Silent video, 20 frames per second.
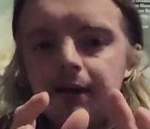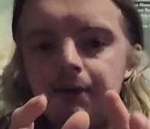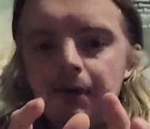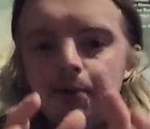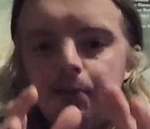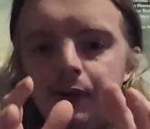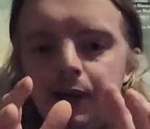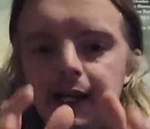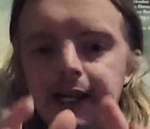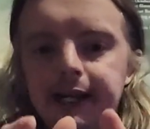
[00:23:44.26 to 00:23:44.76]

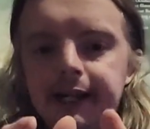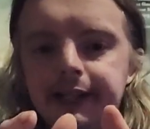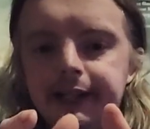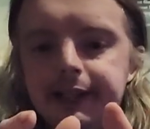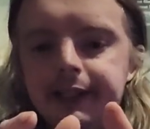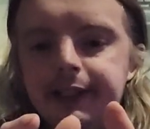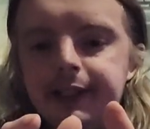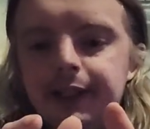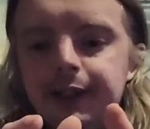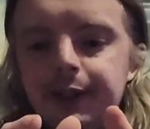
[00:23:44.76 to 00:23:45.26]

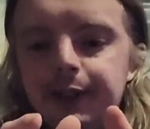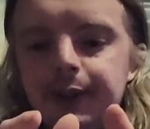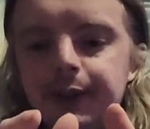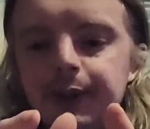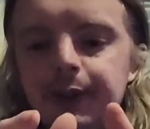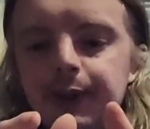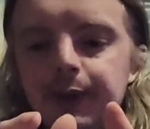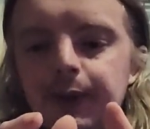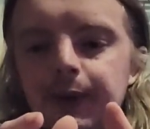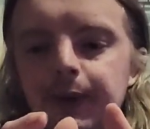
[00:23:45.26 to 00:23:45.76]
place
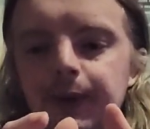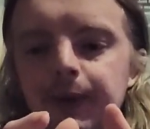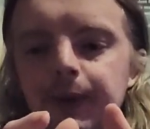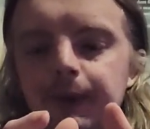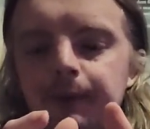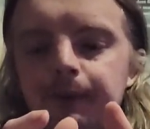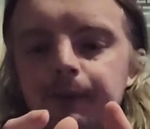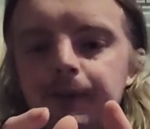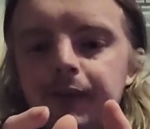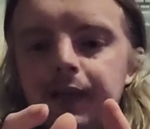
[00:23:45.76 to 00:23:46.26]

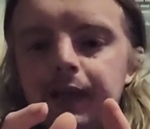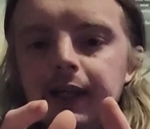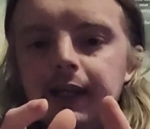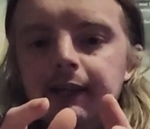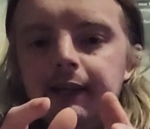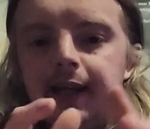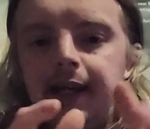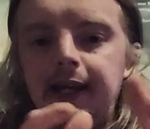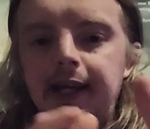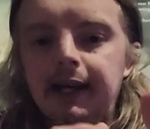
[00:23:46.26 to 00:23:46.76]

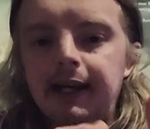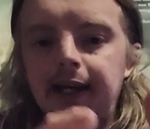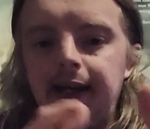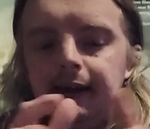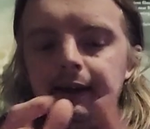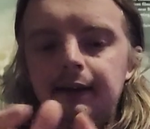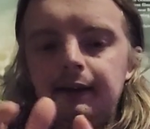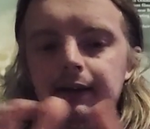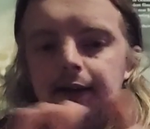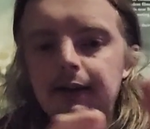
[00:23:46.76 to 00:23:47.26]
in their
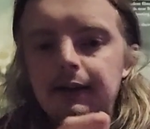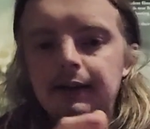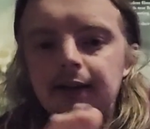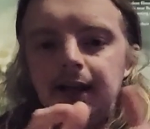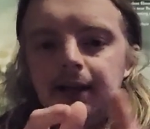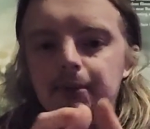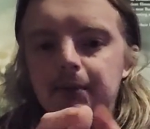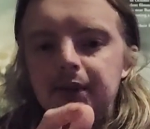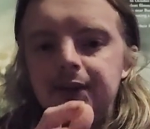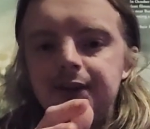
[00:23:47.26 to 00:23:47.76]

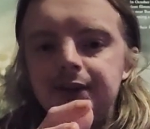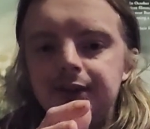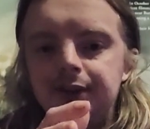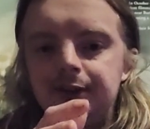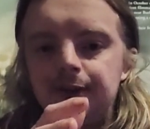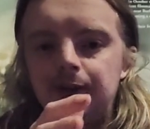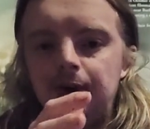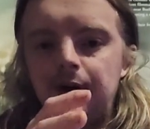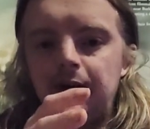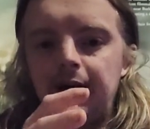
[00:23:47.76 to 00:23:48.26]

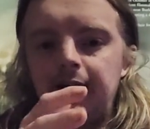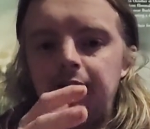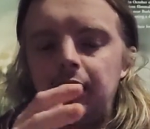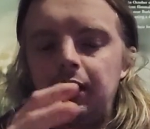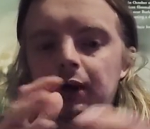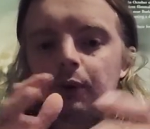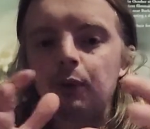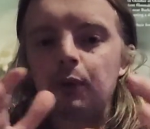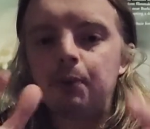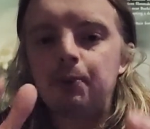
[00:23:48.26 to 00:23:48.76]
business, right?
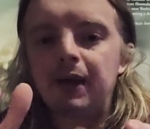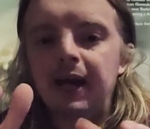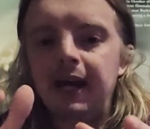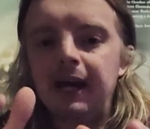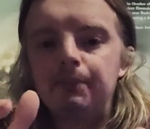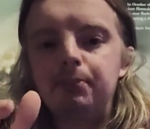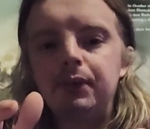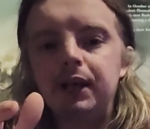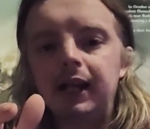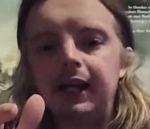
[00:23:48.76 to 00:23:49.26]
Like a
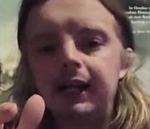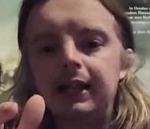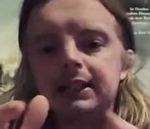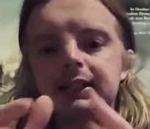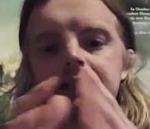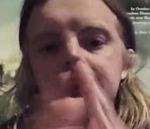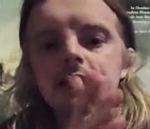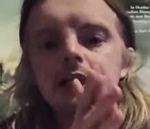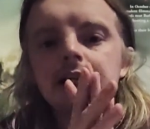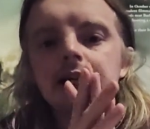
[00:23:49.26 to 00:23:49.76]
repair
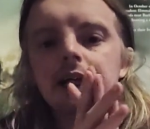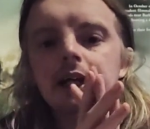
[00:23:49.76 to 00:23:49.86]
place.